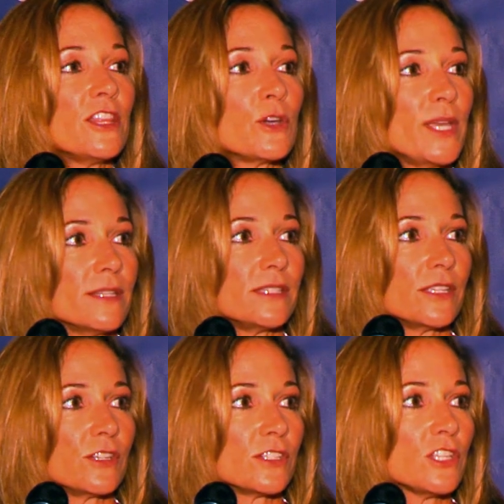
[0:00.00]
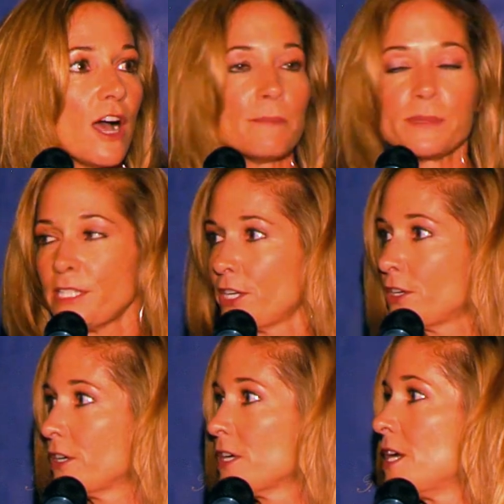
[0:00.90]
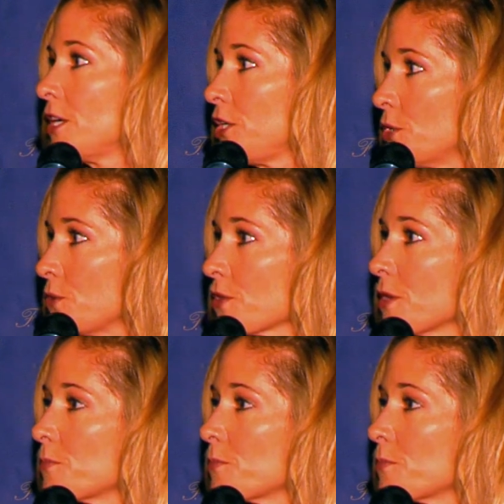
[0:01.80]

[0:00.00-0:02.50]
that we consider top-tier youth